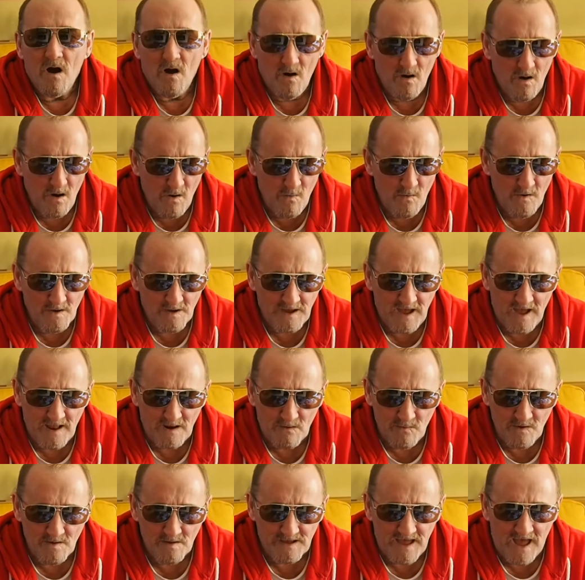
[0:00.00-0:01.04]
Oh, we'll
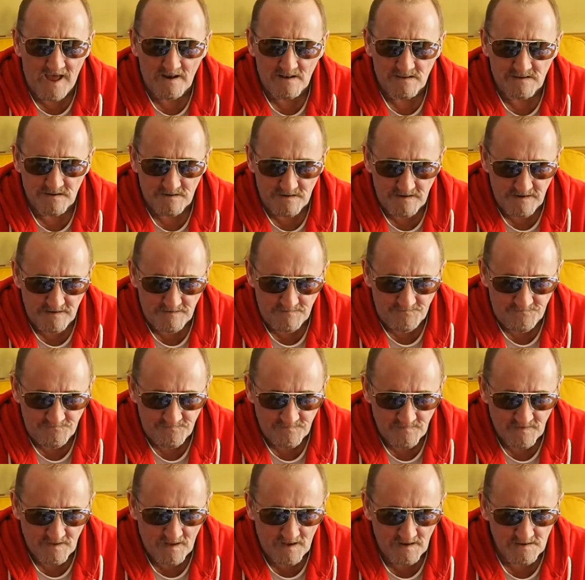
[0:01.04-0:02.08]
get to it.
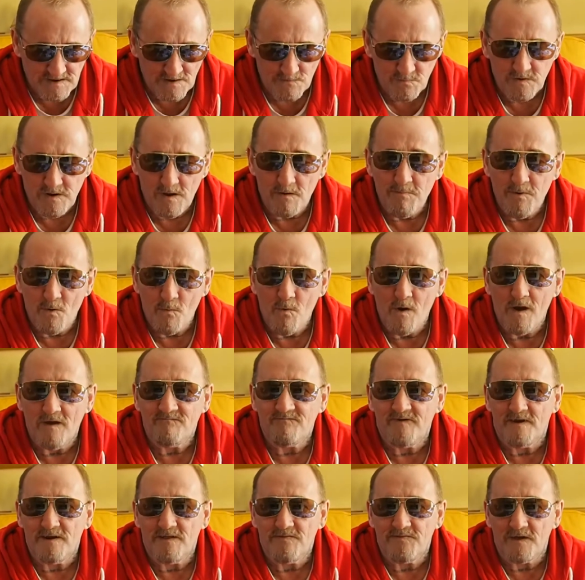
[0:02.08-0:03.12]
I said, yeah, but what if
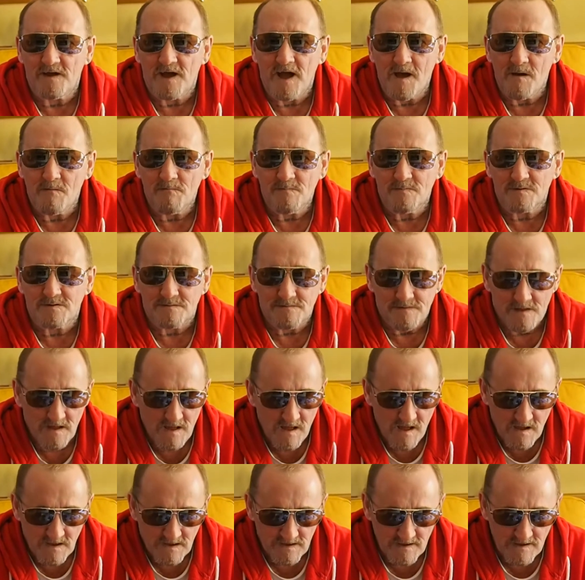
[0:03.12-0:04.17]
anything happens?
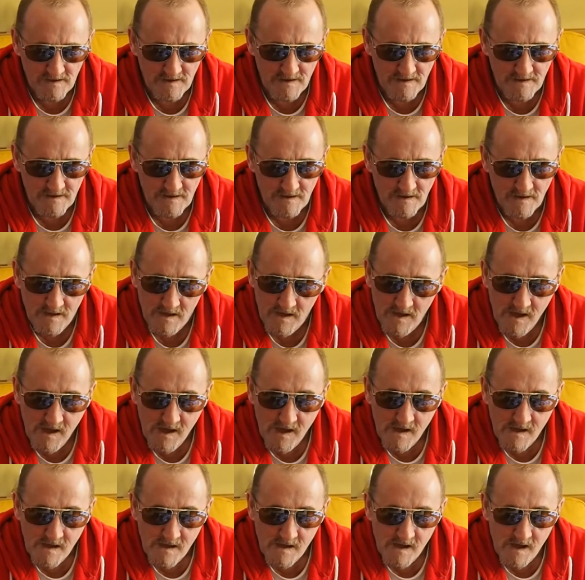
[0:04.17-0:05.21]
Yeah.
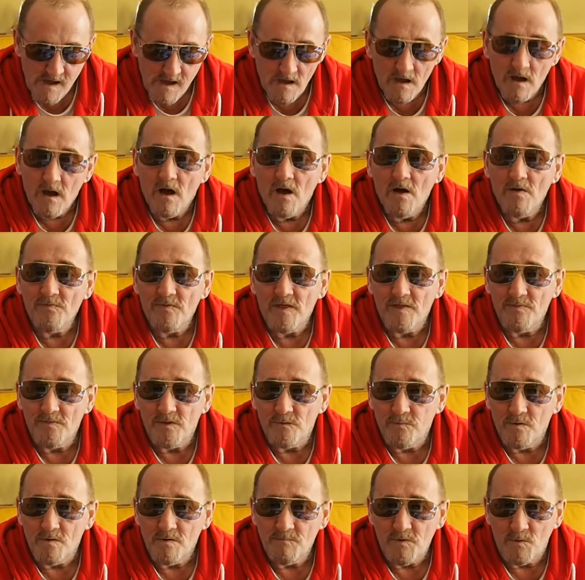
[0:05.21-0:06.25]
And then they
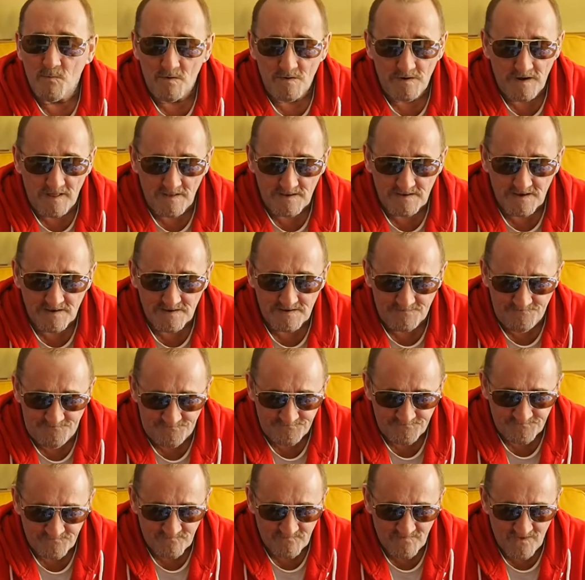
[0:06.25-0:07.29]
rung me one day, says,
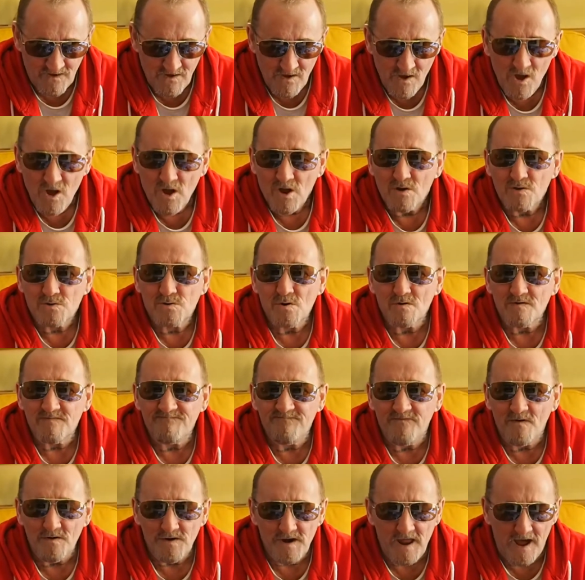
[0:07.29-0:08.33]
just
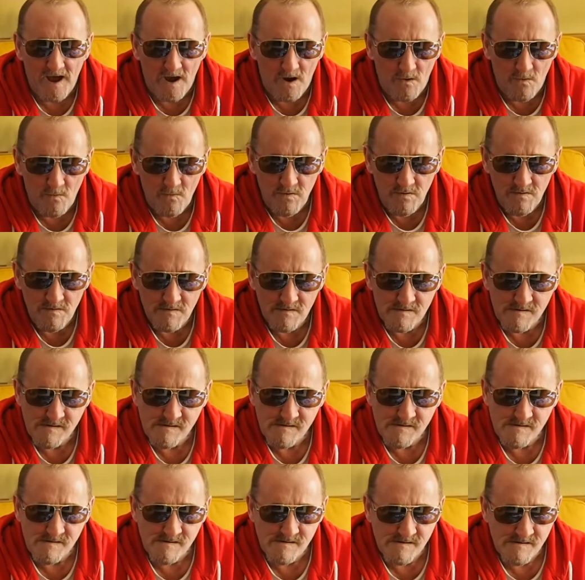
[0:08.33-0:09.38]
for now,
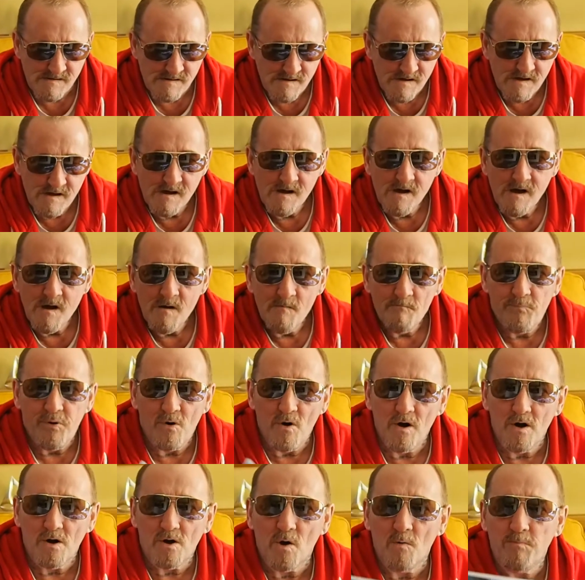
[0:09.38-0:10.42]
put
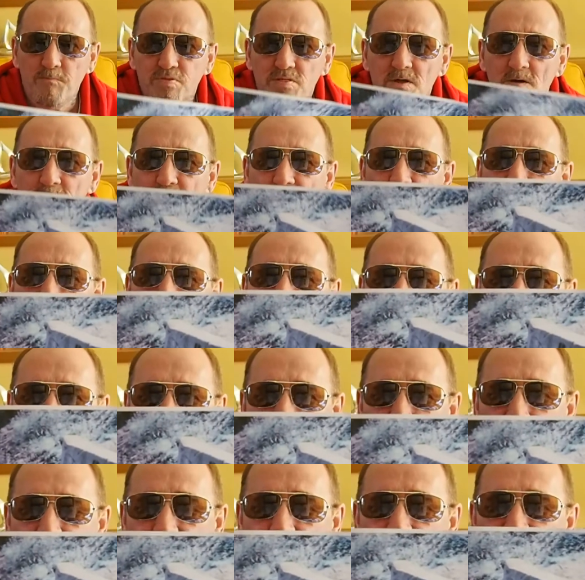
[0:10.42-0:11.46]
a couple of bars
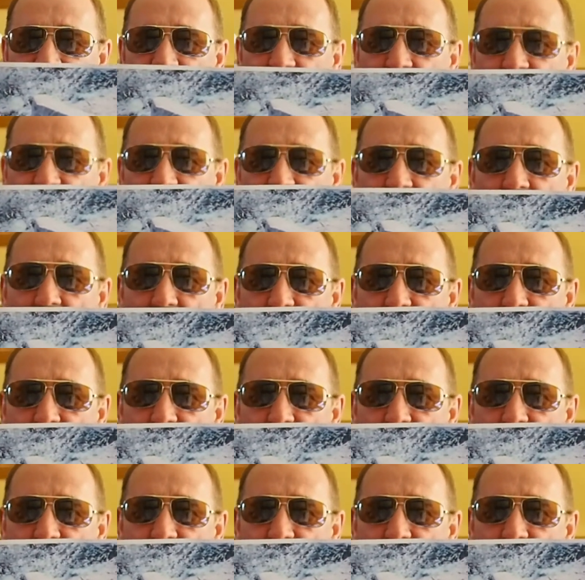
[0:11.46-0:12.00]
in, and if they have